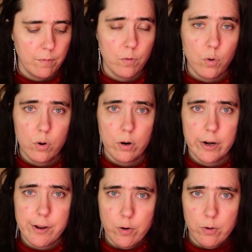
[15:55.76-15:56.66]
For
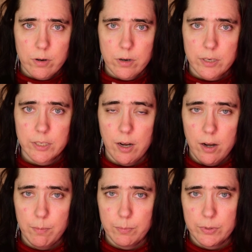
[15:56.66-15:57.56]
your
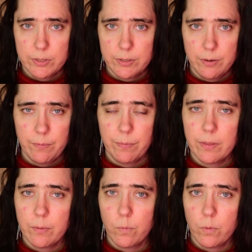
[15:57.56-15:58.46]
tops,
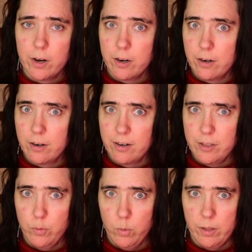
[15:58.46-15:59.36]
where
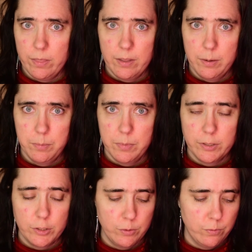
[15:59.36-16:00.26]
you want them
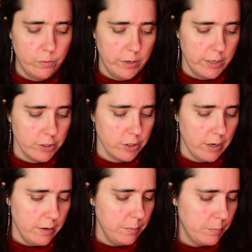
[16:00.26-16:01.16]
to finish
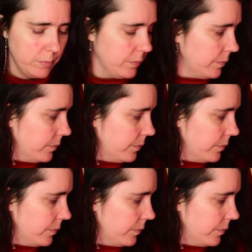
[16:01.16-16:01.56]
up,